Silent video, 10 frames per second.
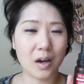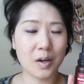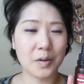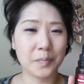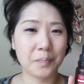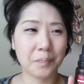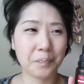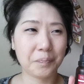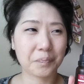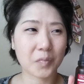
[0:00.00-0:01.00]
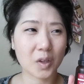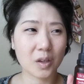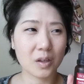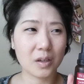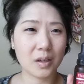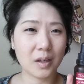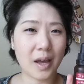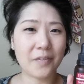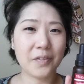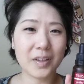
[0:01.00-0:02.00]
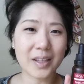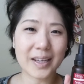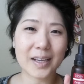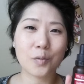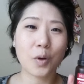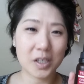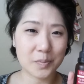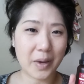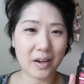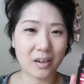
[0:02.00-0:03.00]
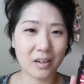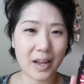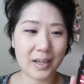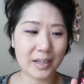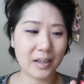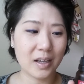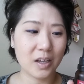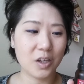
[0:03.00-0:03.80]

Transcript: I feel like it works better. And